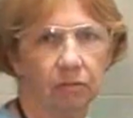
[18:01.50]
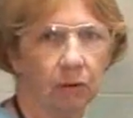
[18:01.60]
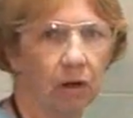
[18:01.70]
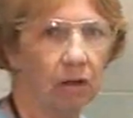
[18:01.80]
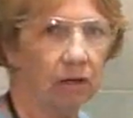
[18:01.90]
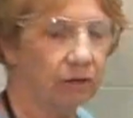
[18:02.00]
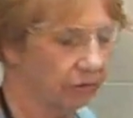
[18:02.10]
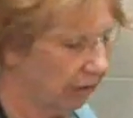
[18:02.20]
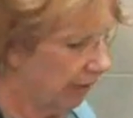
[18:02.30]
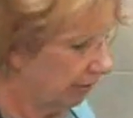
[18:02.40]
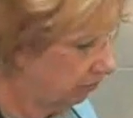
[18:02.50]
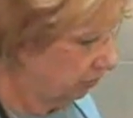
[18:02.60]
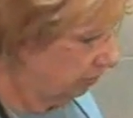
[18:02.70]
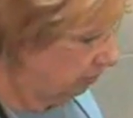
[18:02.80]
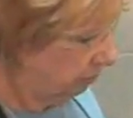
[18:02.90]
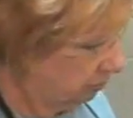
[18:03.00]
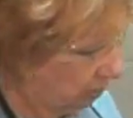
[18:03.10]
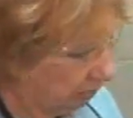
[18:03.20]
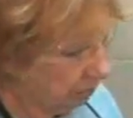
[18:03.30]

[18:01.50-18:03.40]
from all other acids.